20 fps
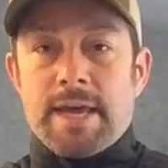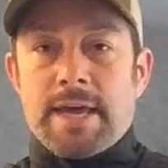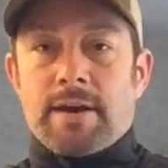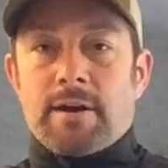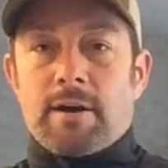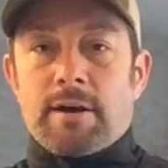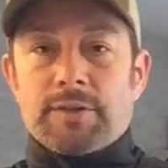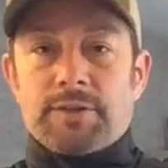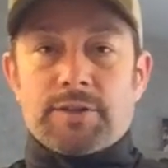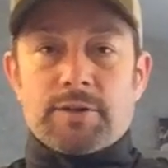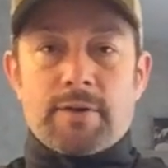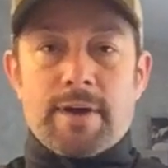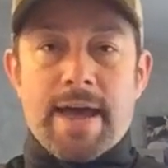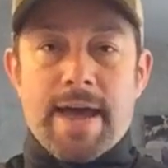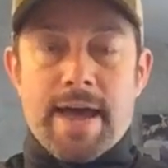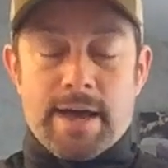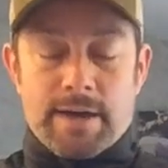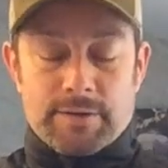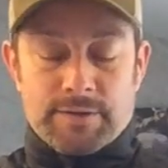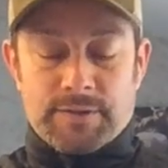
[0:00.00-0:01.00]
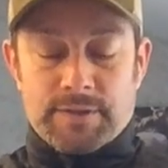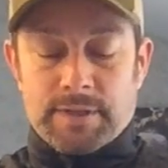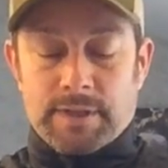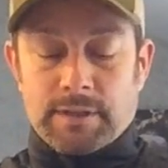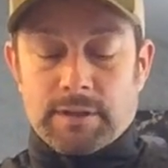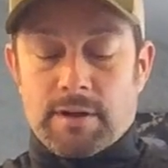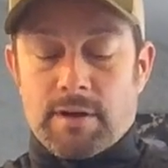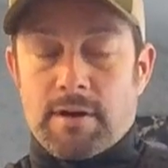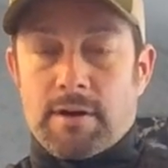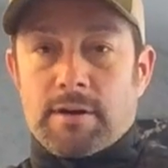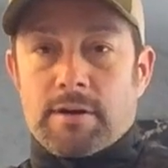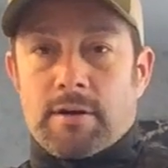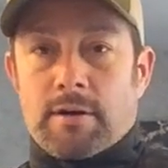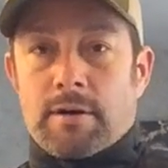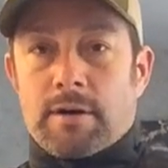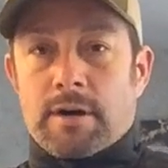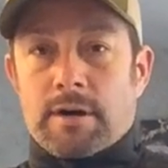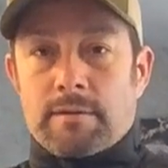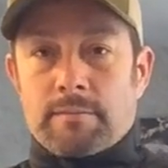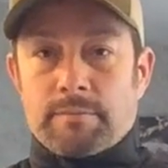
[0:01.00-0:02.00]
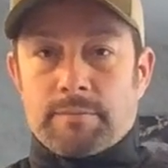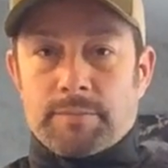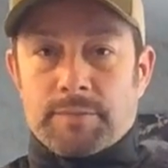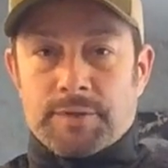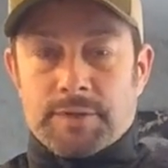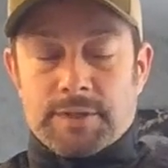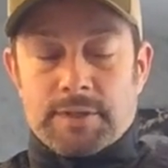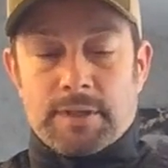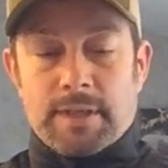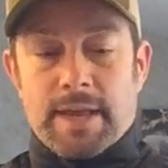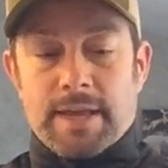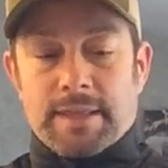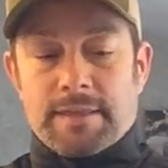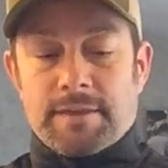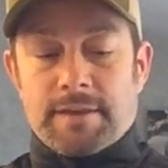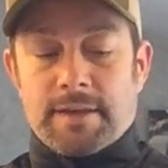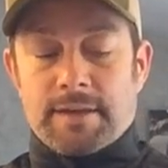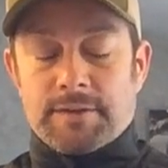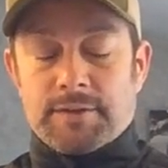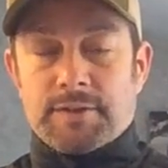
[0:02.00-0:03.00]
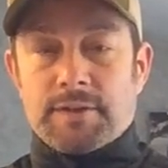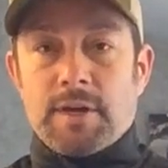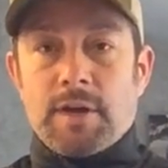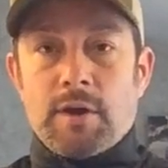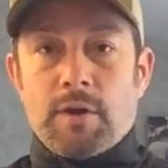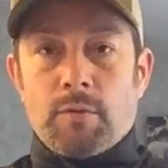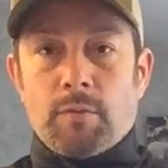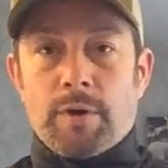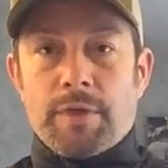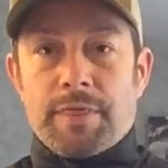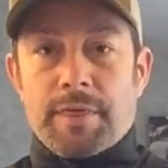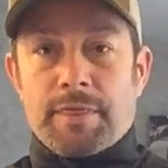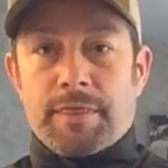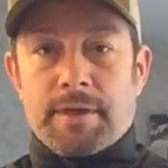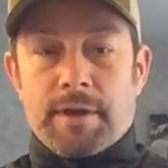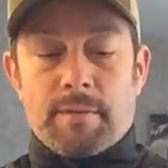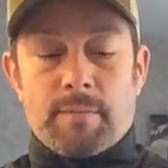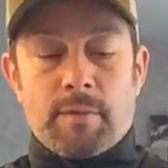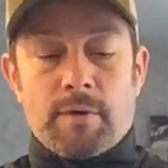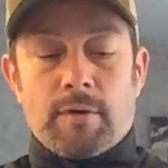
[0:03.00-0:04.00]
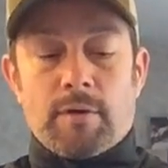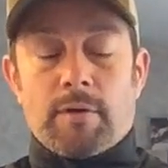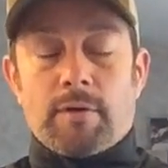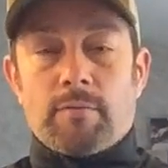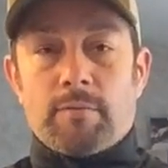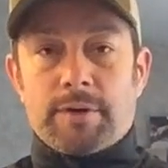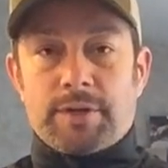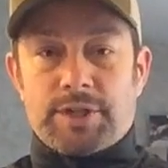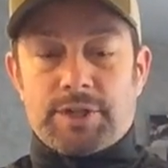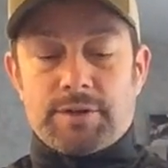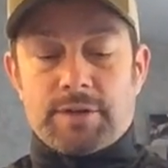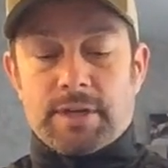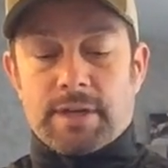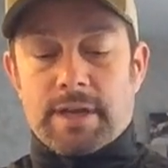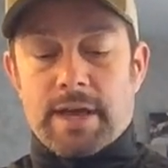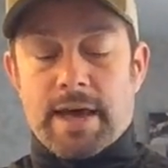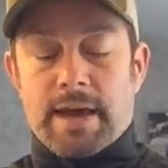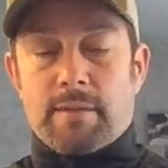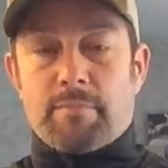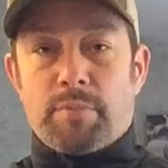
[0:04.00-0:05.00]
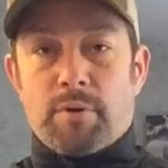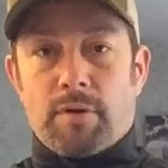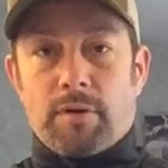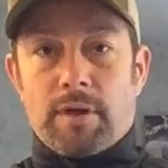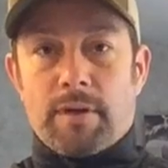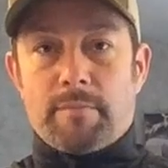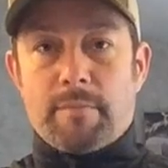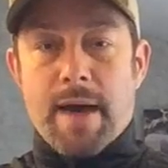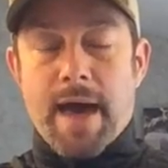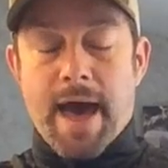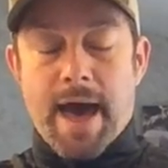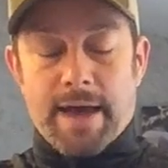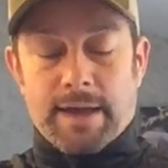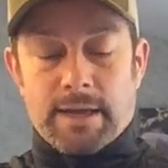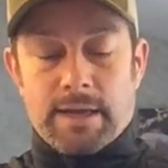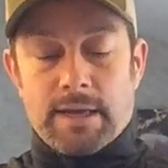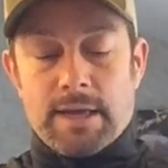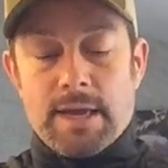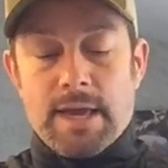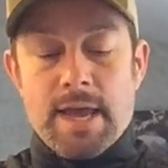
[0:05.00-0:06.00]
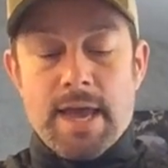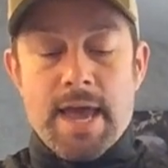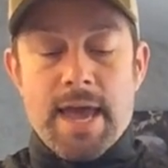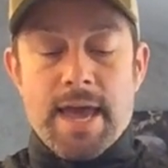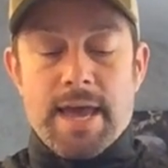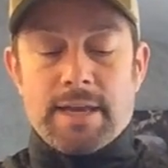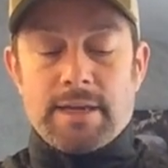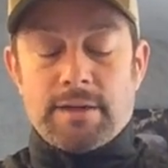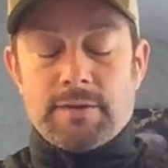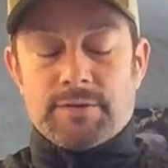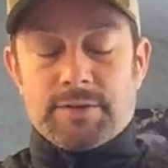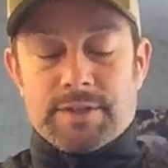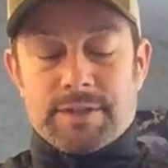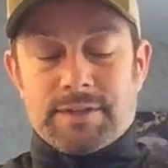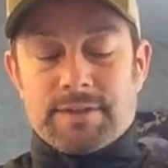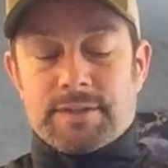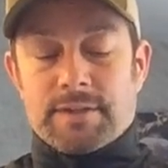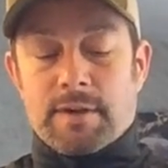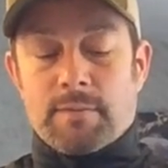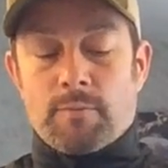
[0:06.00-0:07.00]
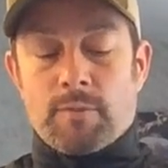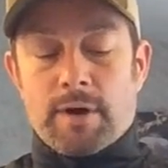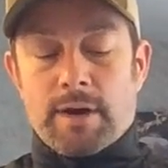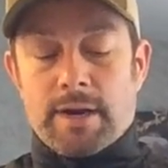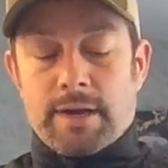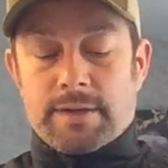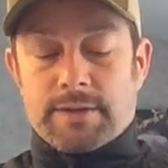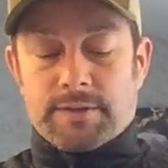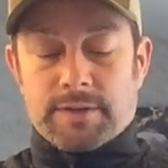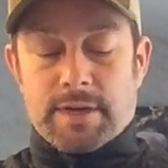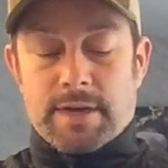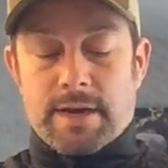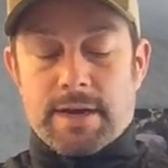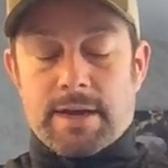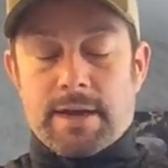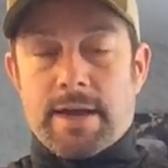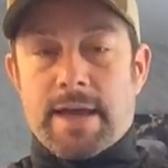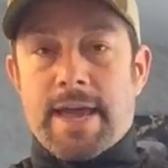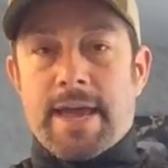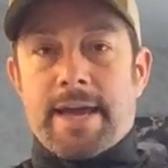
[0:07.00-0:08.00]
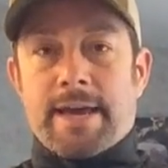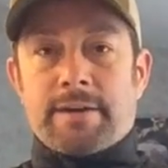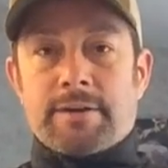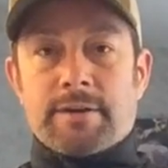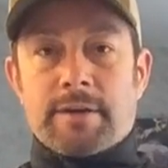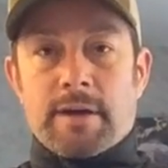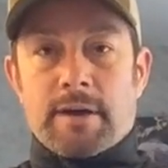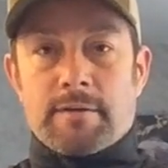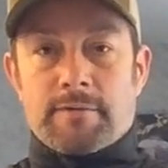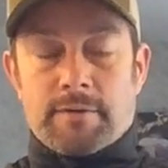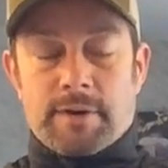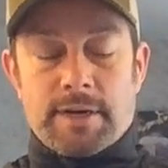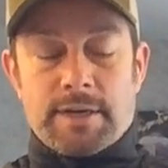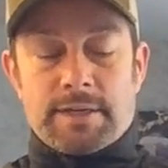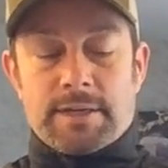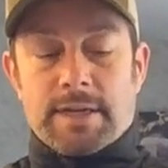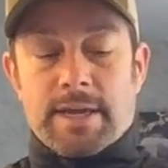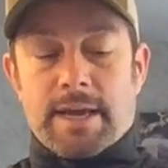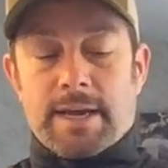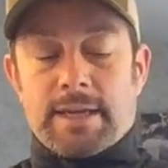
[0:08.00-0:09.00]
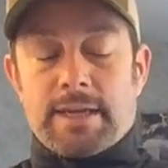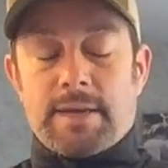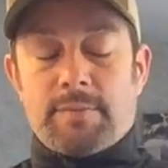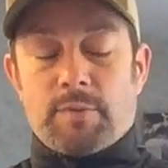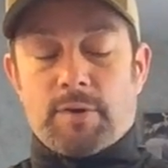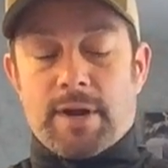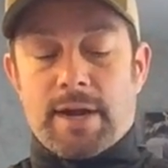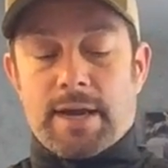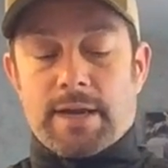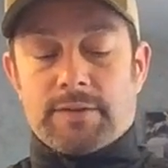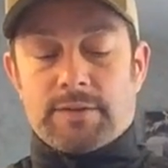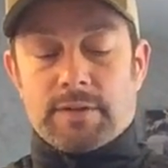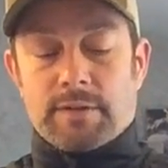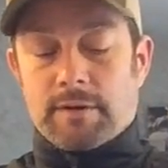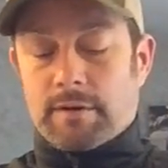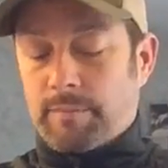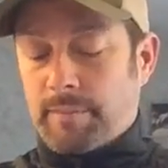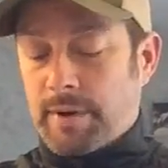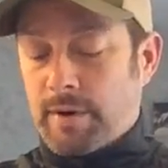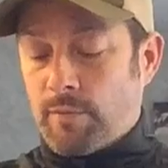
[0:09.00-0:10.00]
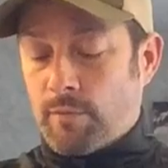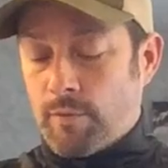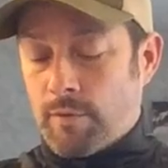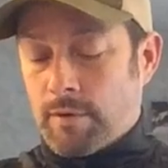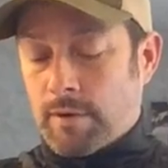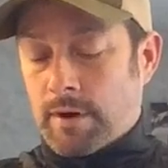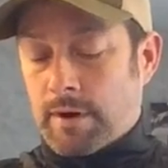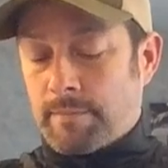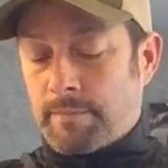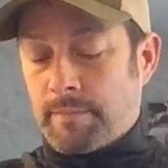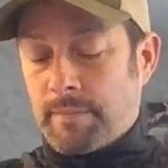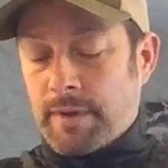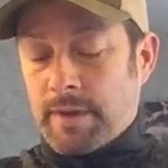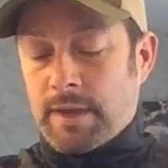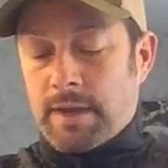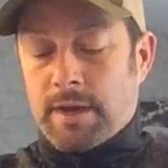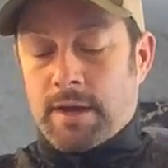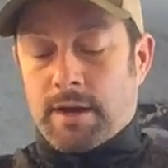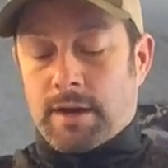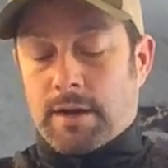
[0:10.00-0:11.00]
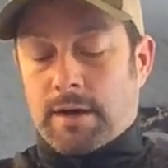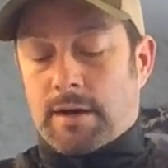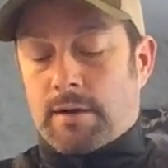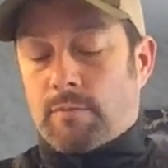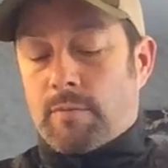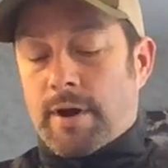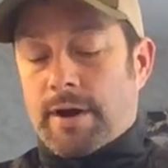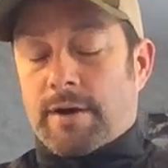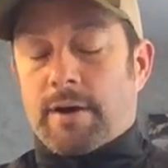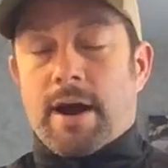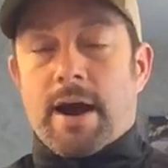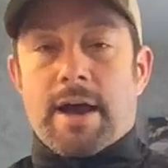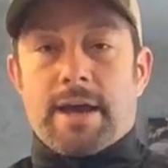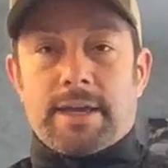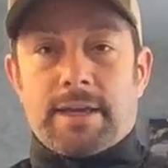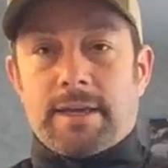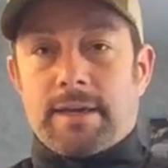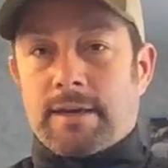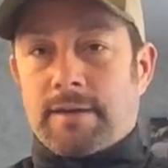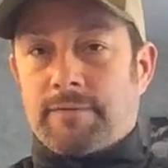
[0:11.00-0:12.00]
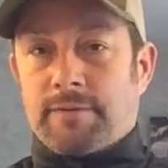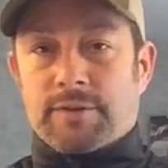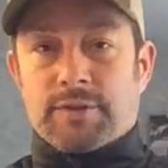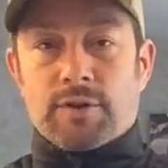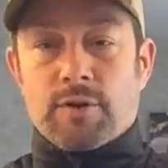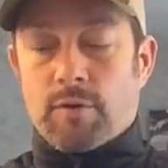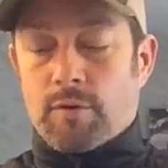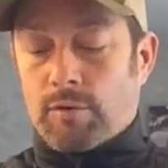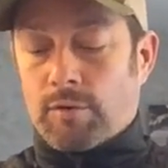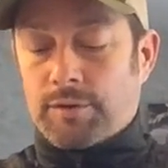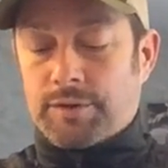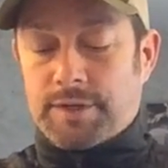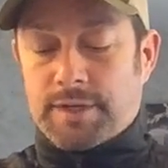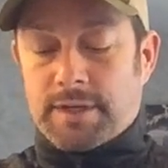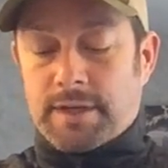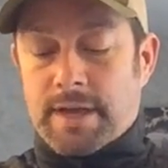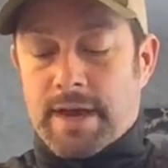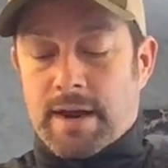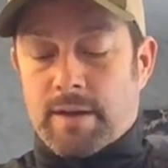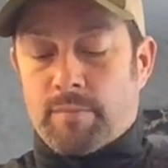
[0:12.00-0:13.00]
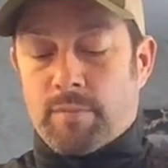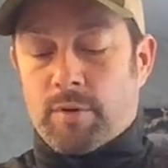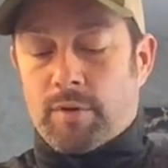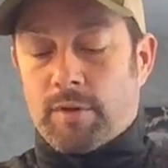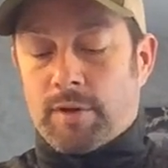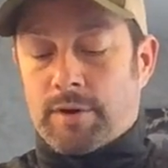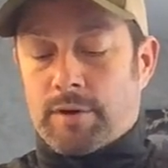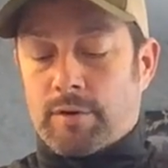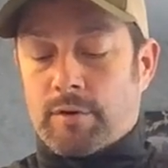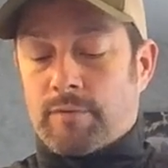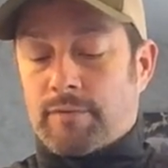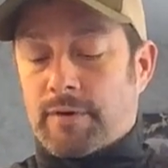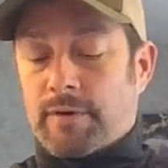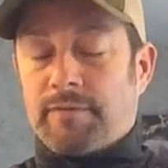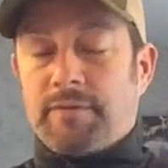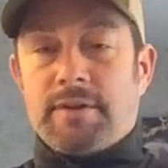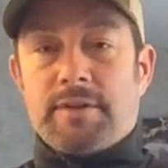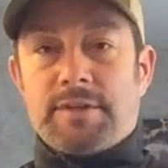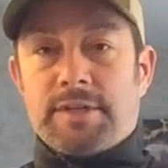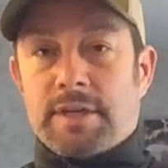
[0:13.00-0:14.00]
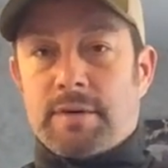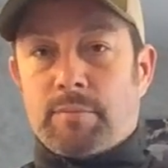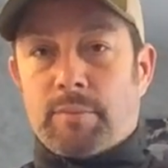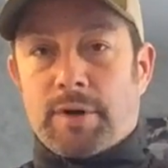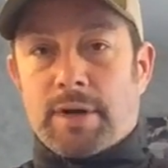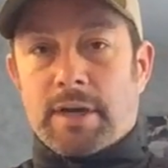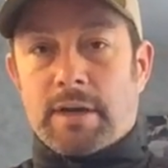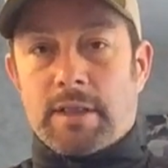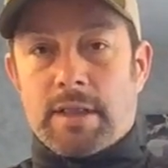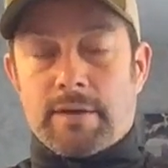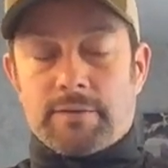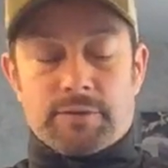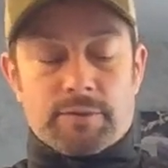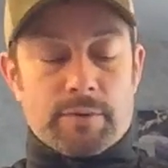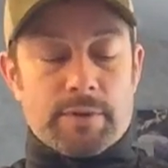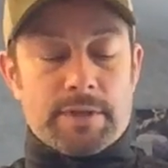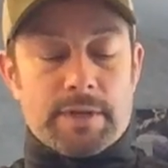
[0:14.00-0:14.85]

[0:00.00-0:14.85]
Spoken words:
It also has long arms like this with a thumb hole, which you can kind of pull it back and use it somewhat as a hand covering to kind of keep your hands a little bit warm. While you're hiking, if it's cold, you can kind of pull it over if you didn't bring gloves